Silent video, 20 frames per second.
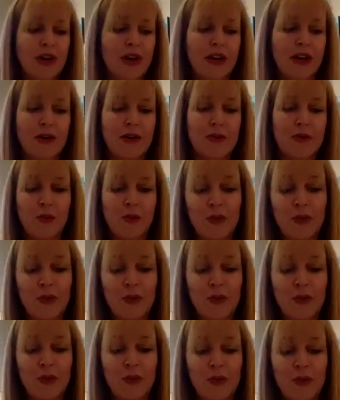What
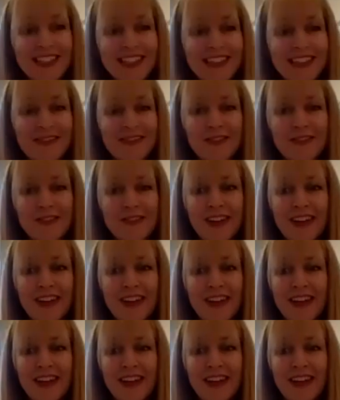can I receive?
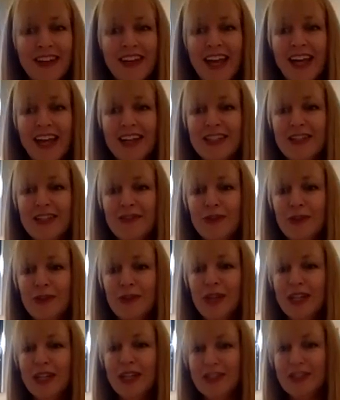And if you'd
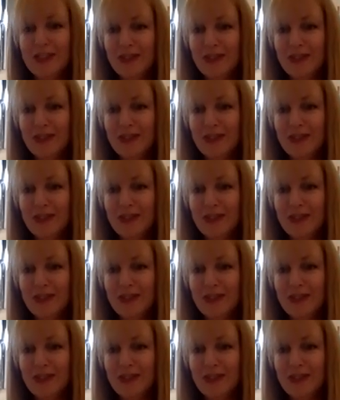like to